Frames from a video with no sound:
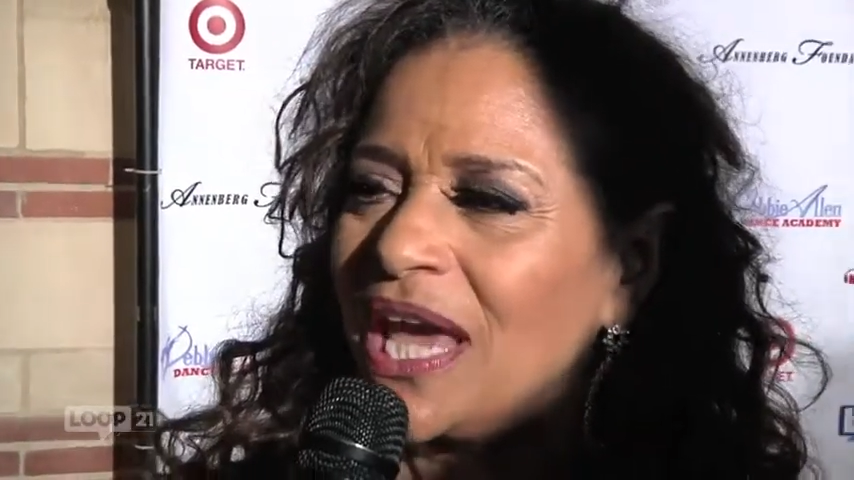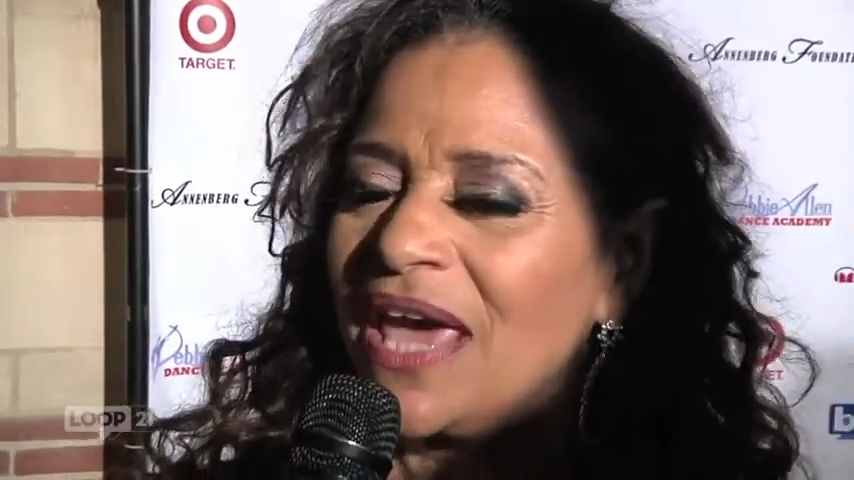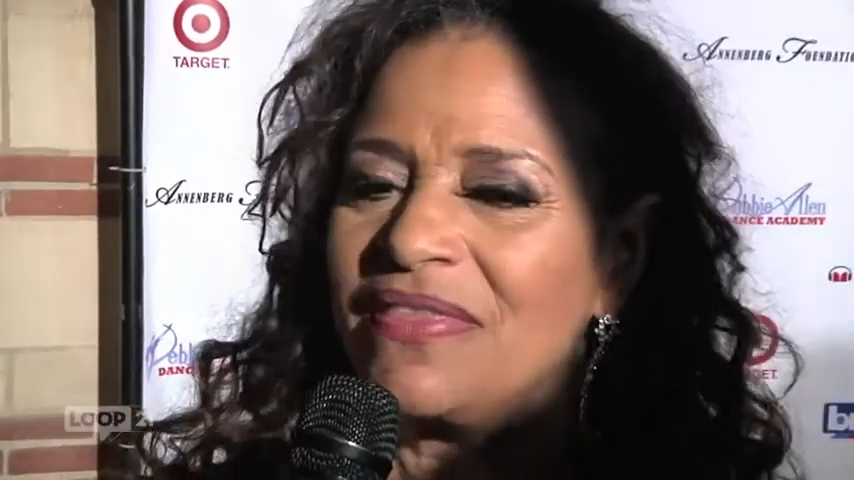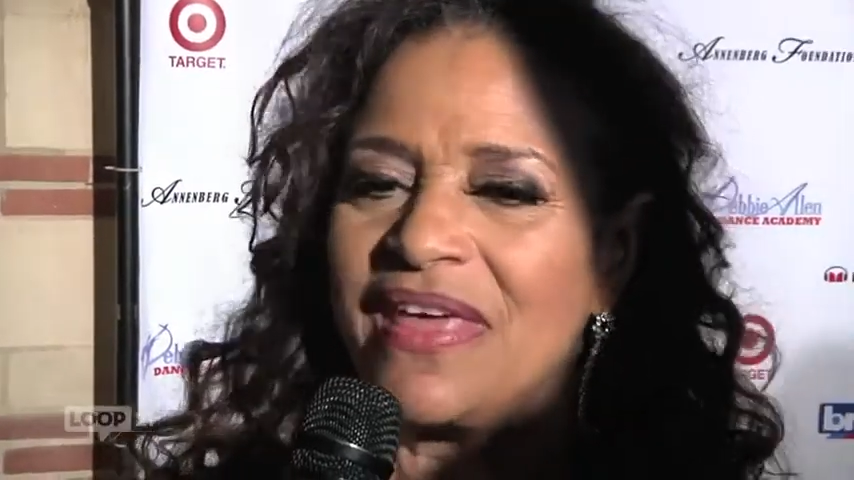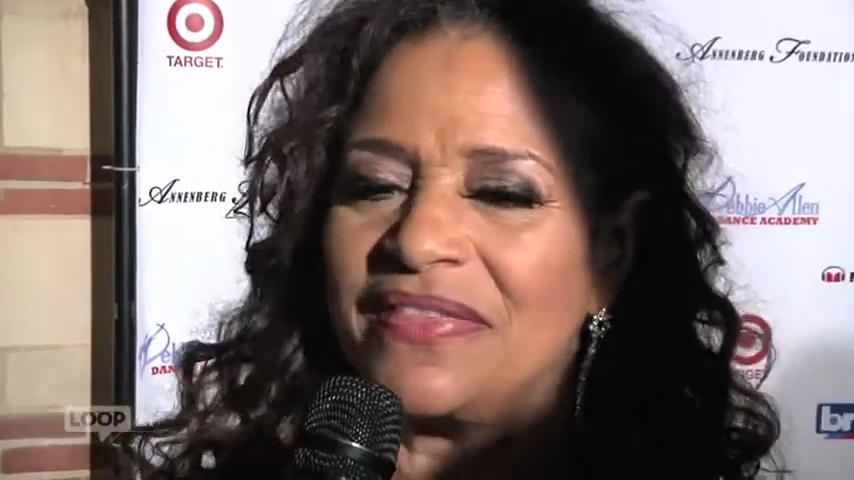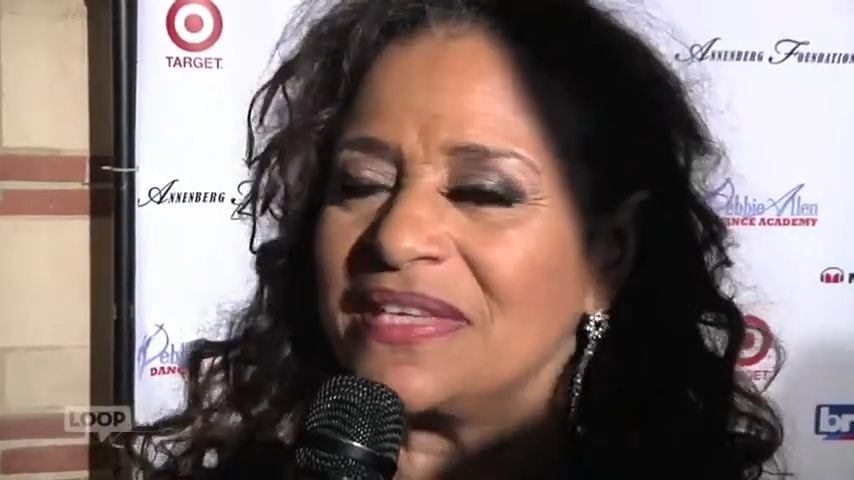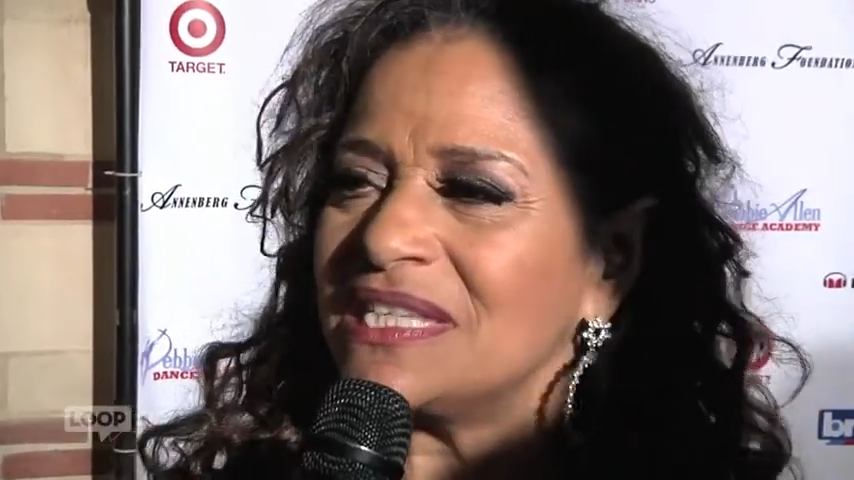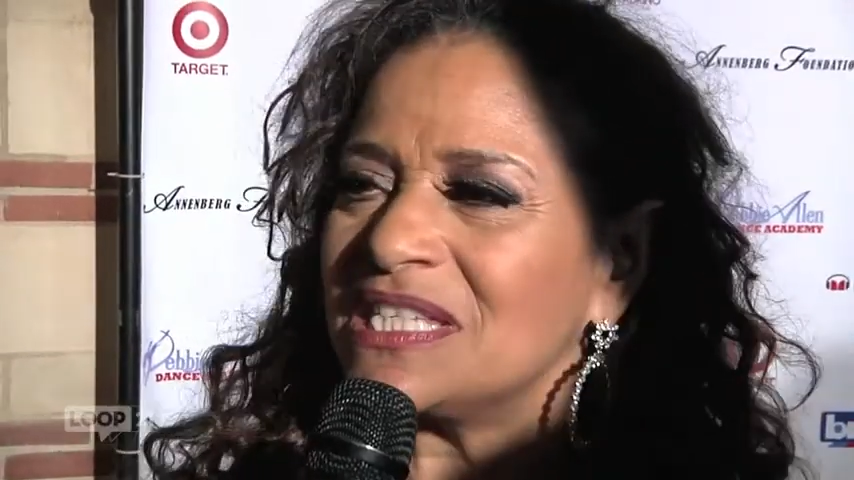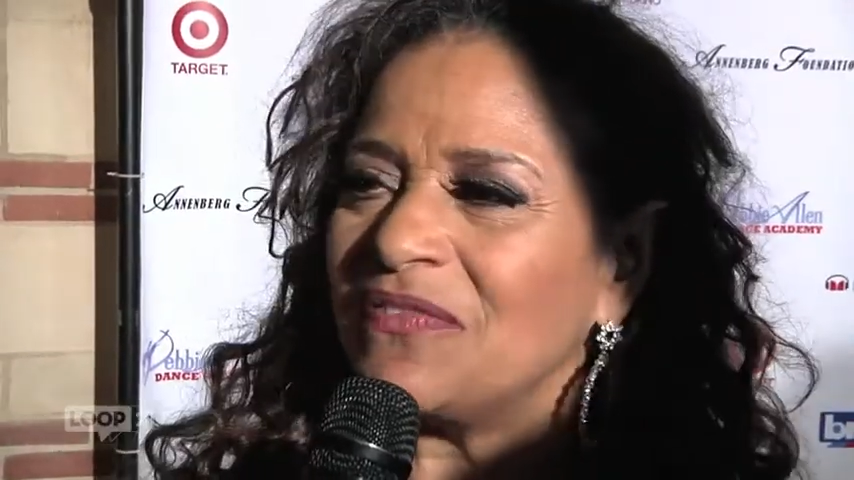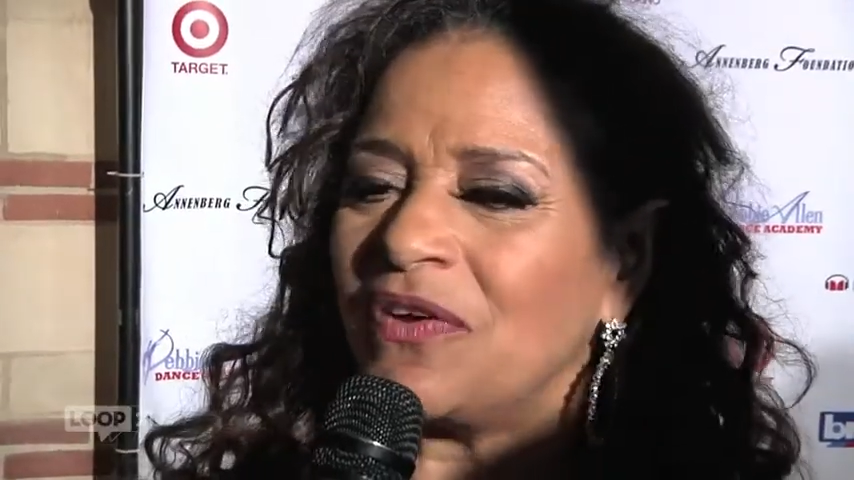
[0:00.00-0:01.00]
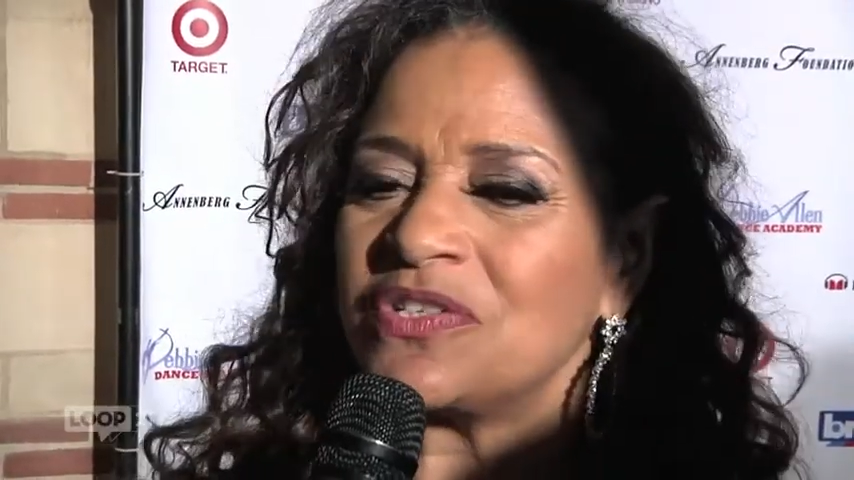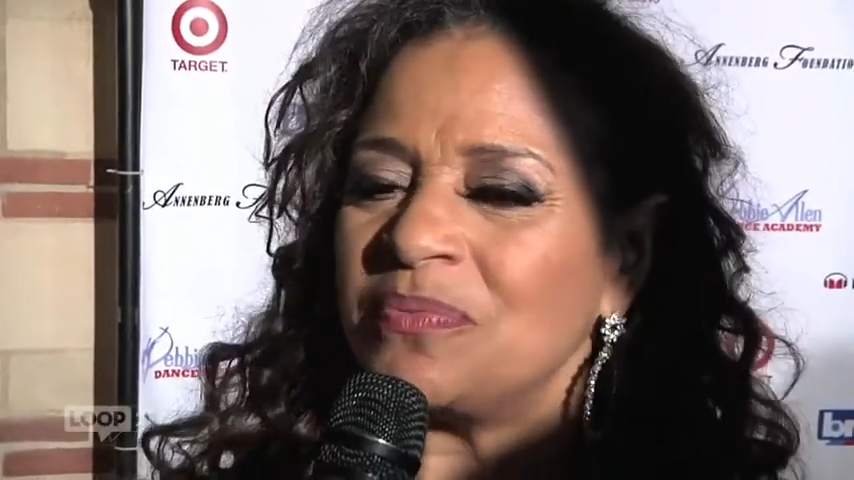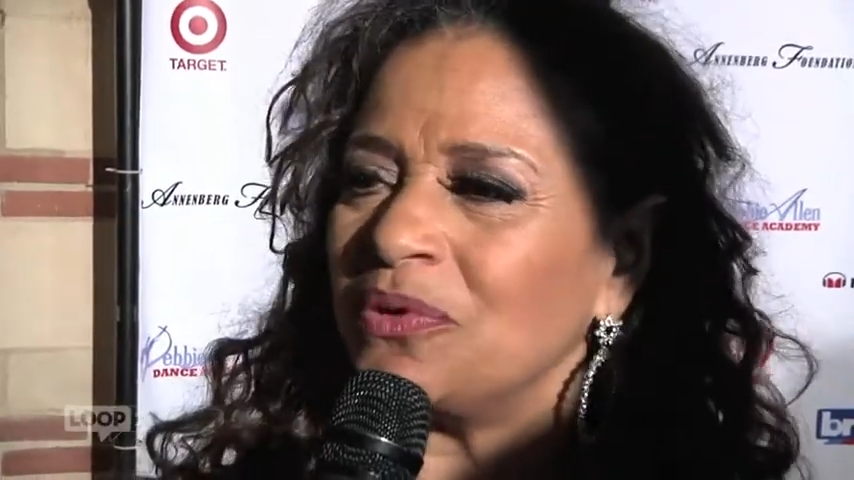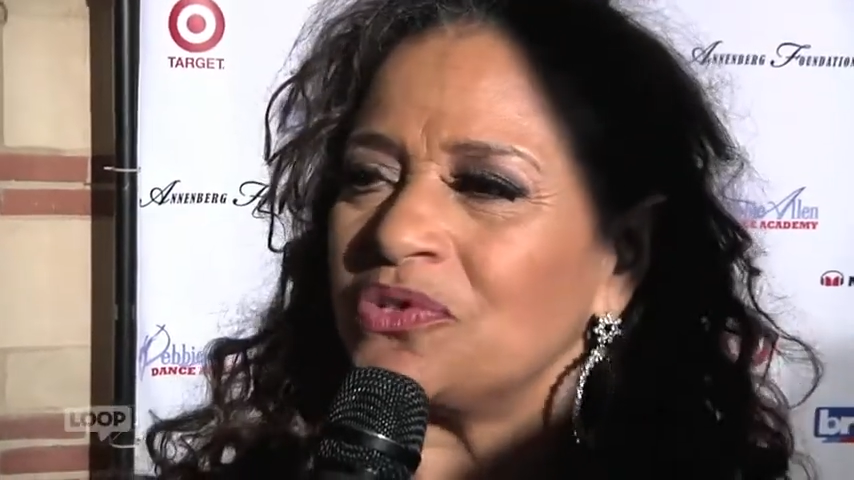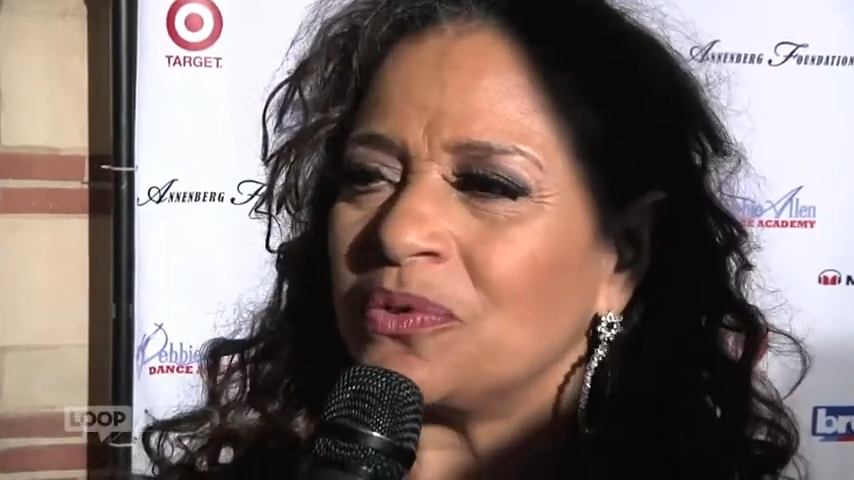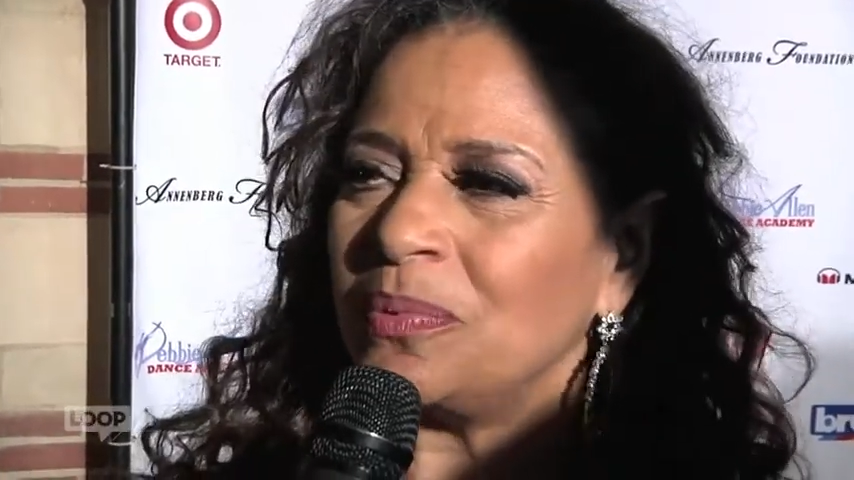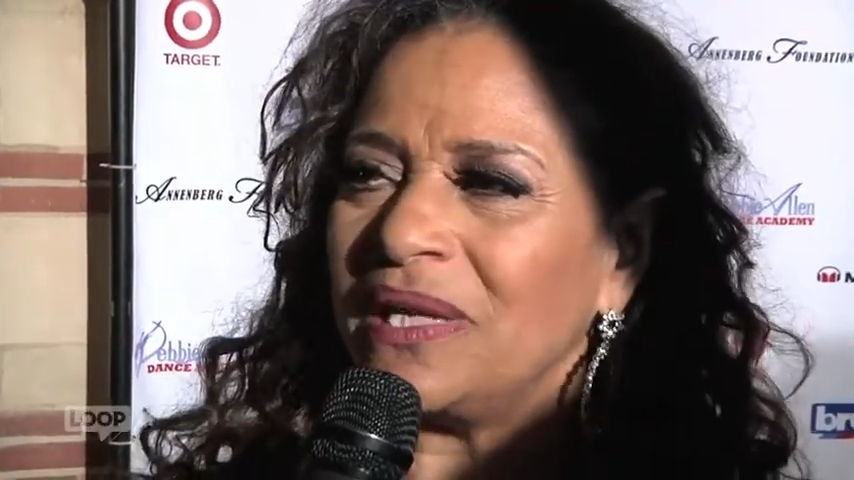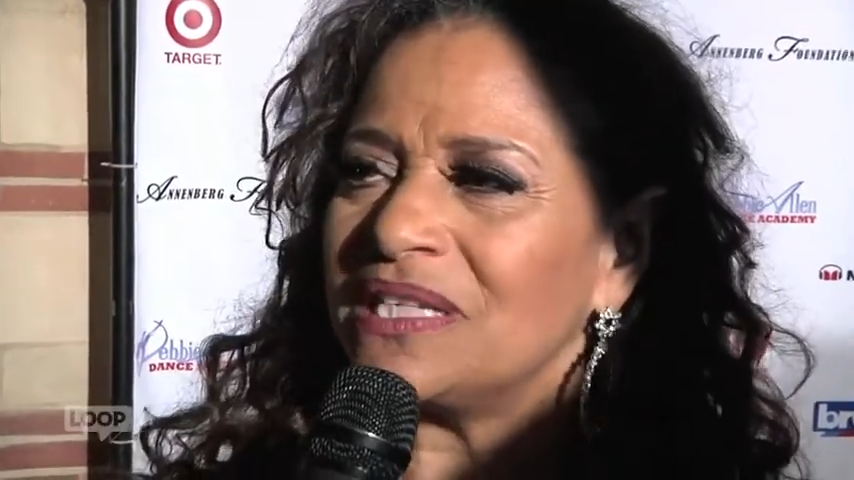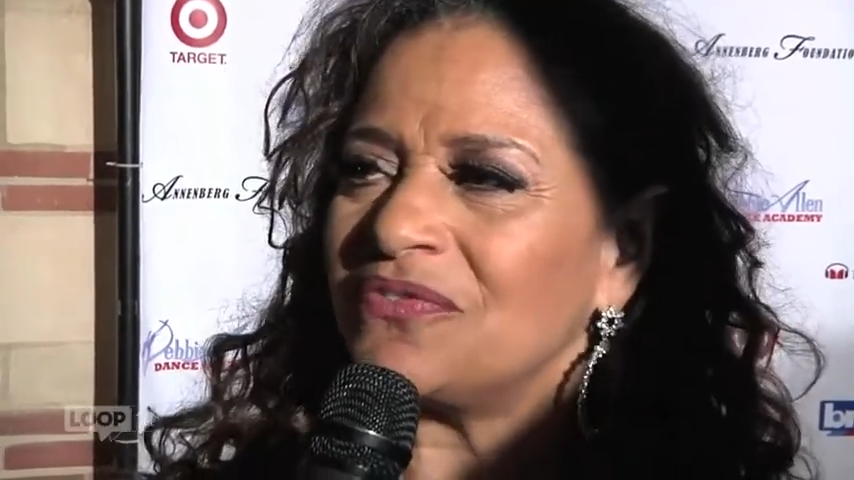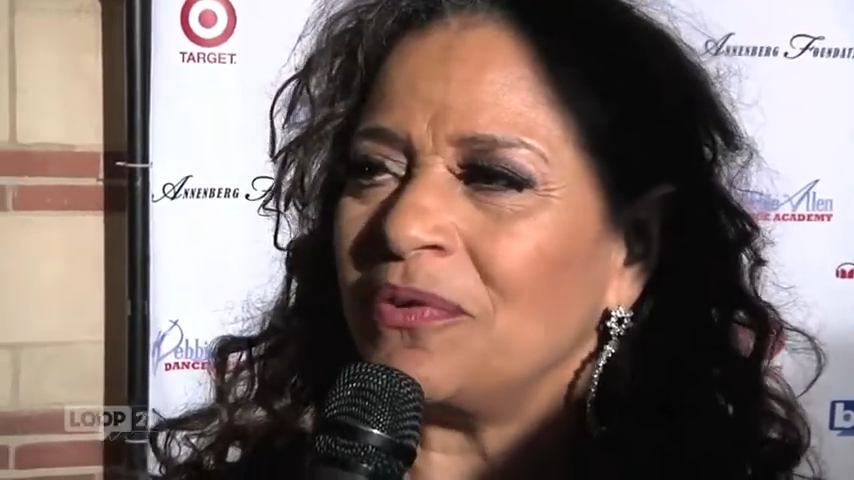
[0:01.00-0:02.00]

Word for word: and that this is a very spiritual place